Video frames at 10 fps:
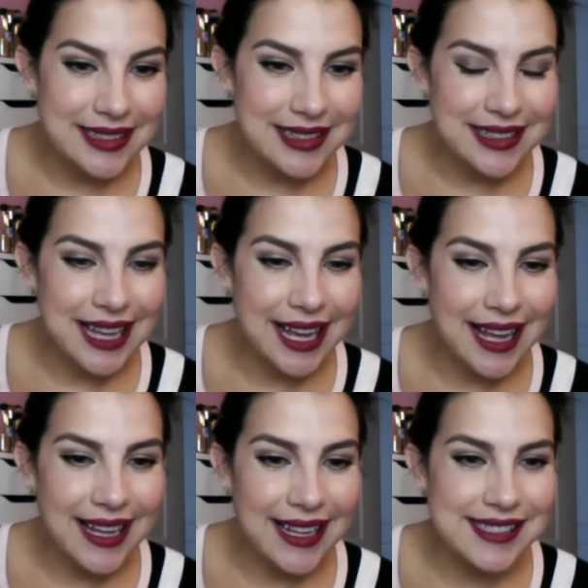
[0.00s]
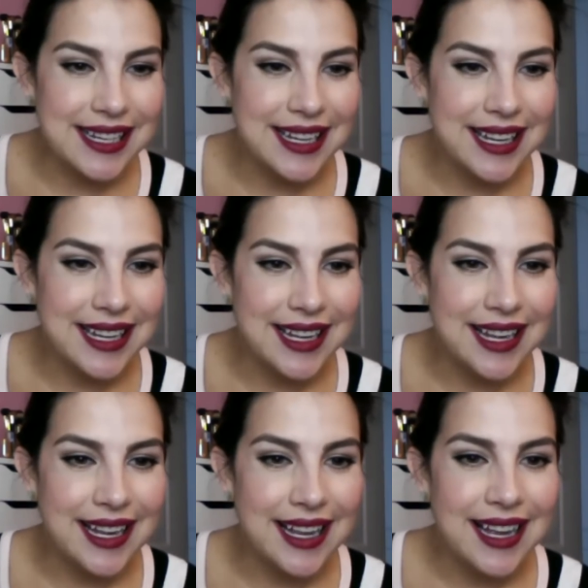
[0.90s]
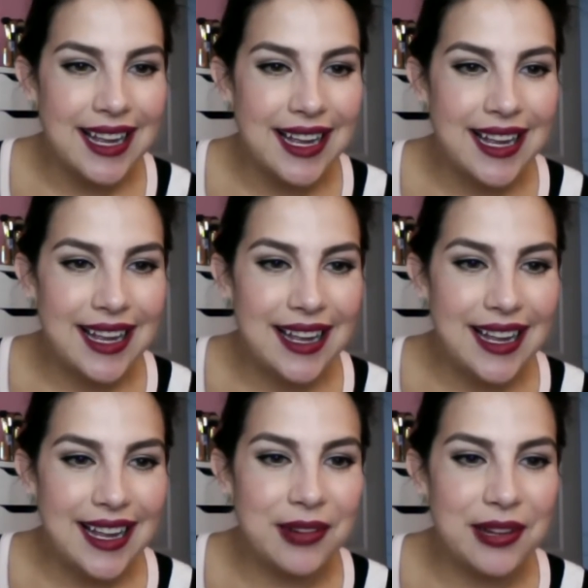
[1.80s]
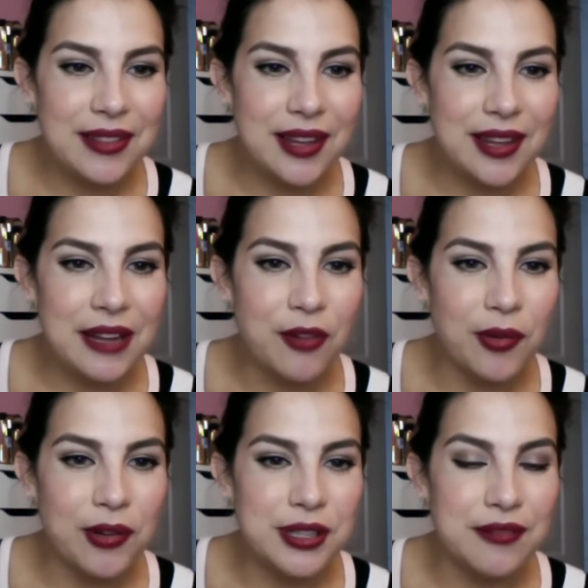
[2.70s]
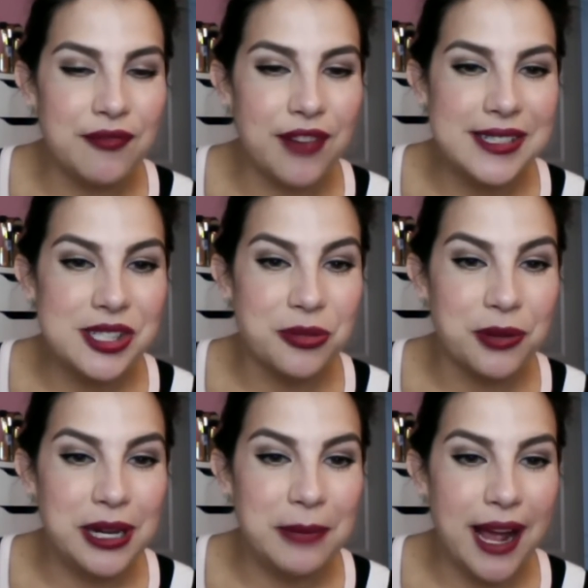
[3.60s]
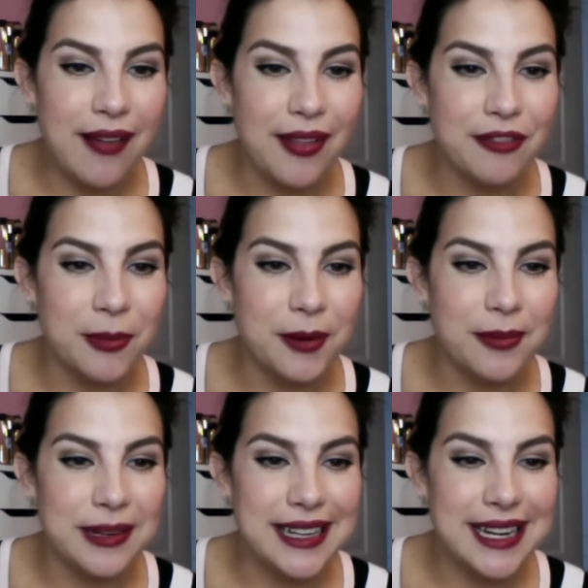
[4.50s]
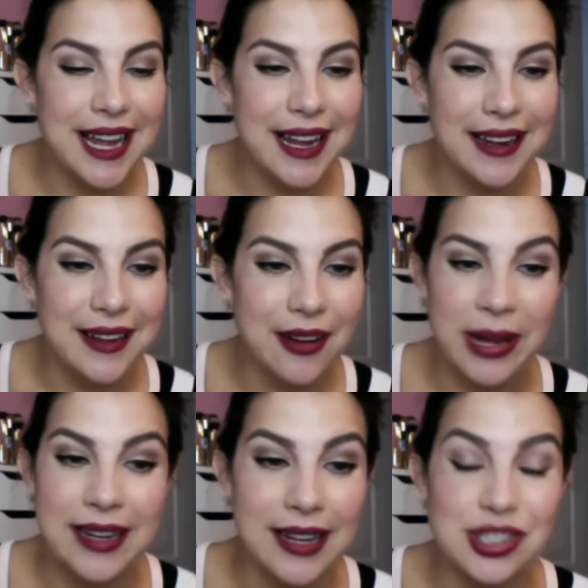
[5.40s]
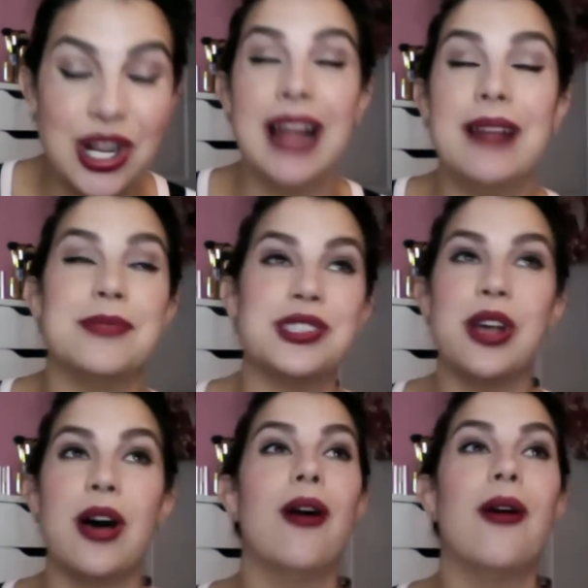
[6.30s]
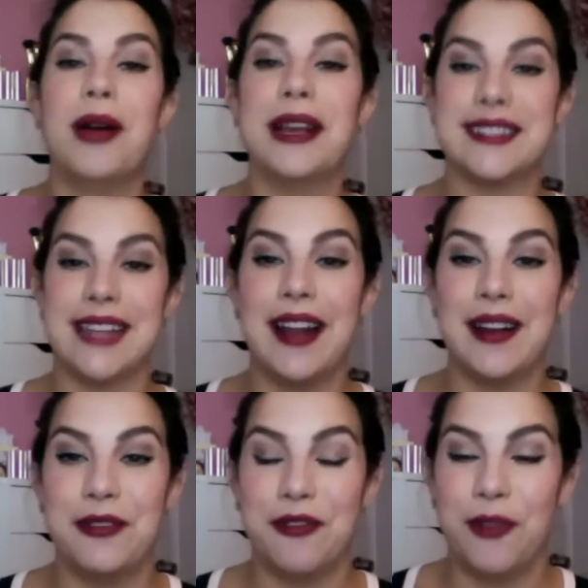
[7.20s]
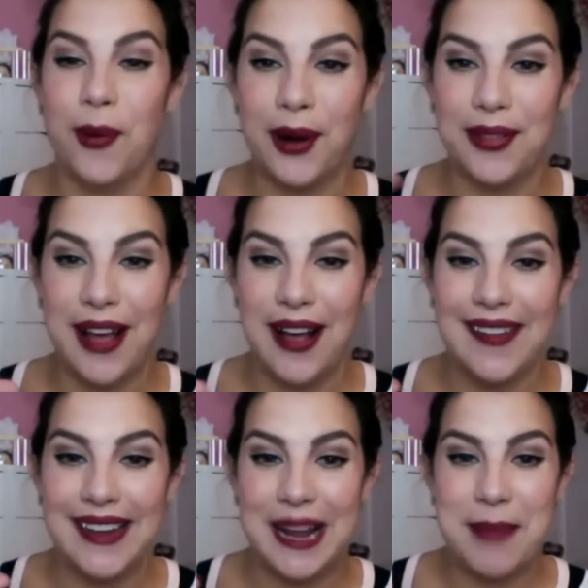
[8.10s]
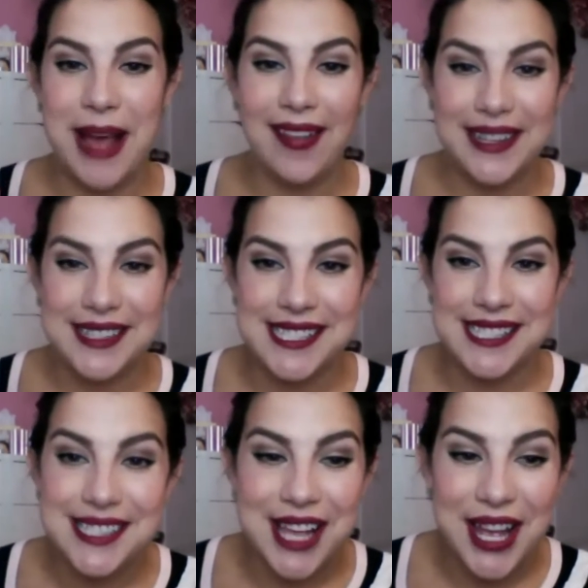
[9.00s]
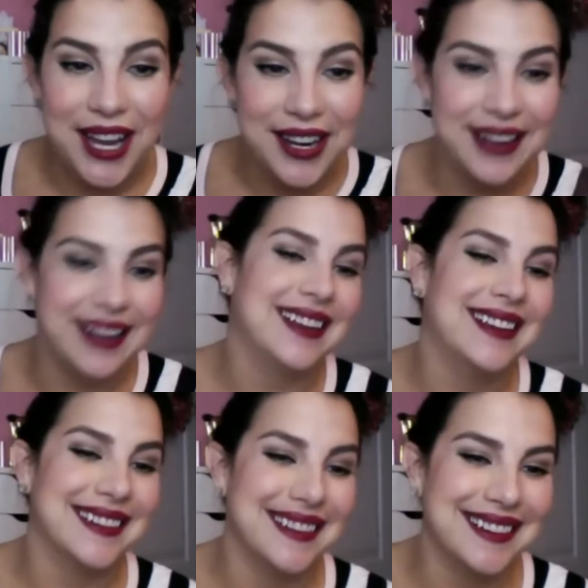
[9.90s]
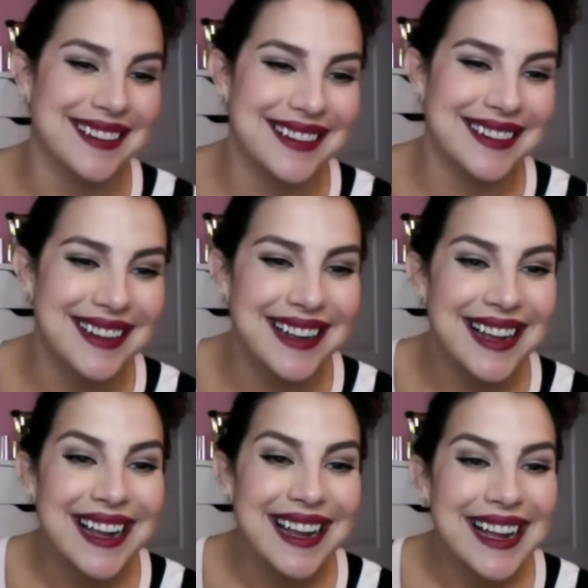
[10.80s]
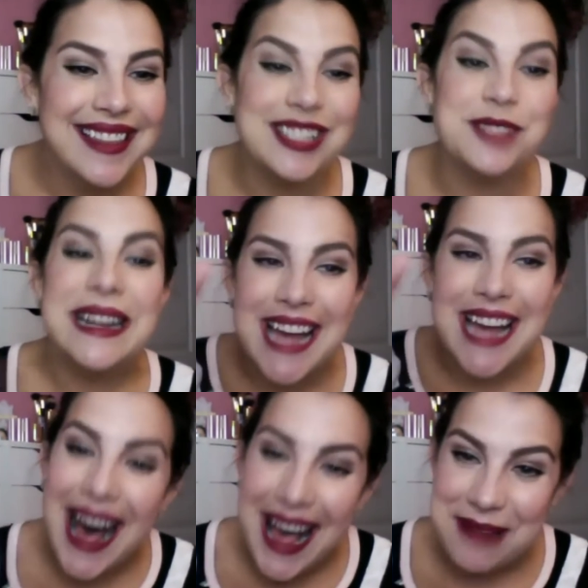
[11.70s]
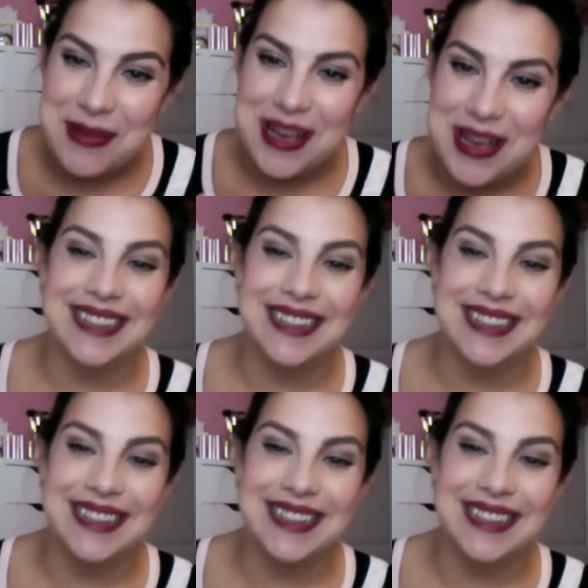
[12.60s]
Yes! Anyone looking forward to the Vice 3 palette from Urban Decay? Oh my gosh, I am so excited for the holiday palette season. That's my time.